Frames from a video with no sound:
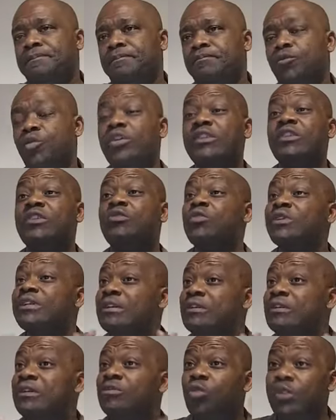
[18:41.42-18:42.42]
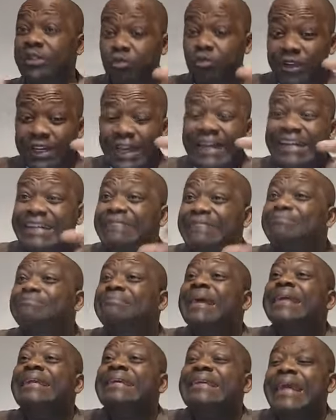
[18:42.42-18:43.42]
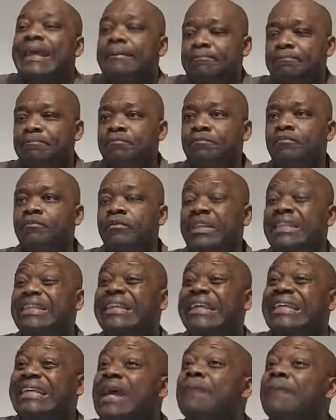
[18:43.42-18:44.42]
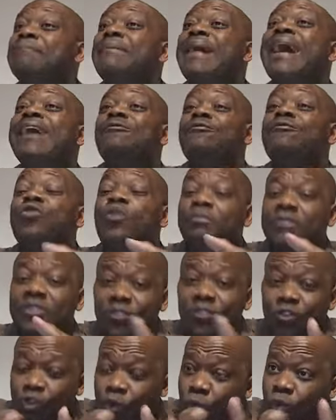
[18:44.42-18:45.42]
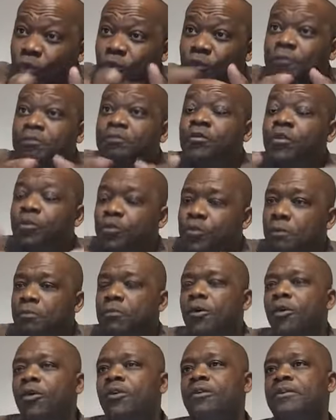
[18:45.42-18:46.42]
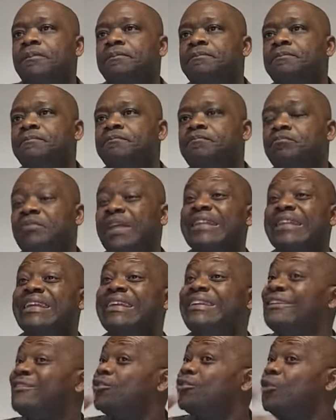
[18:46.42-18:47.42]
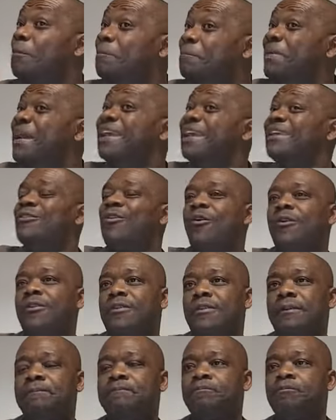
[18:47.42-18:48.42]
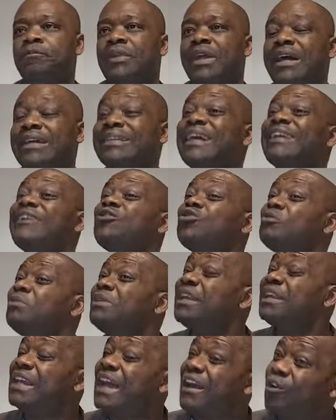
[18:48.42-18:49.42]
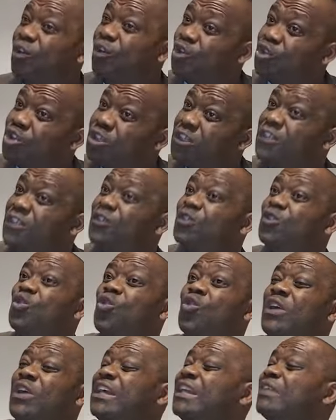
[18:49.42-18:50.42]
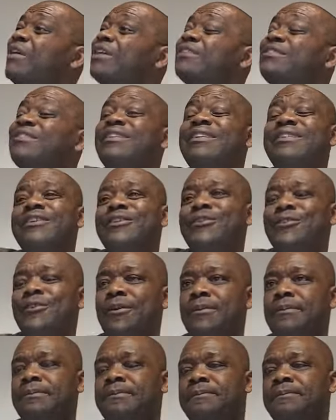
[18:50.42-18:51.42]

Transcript: because he was one that made them. They came out from his own, from God, and they disobeyed God. And that disobedience has continued in our generation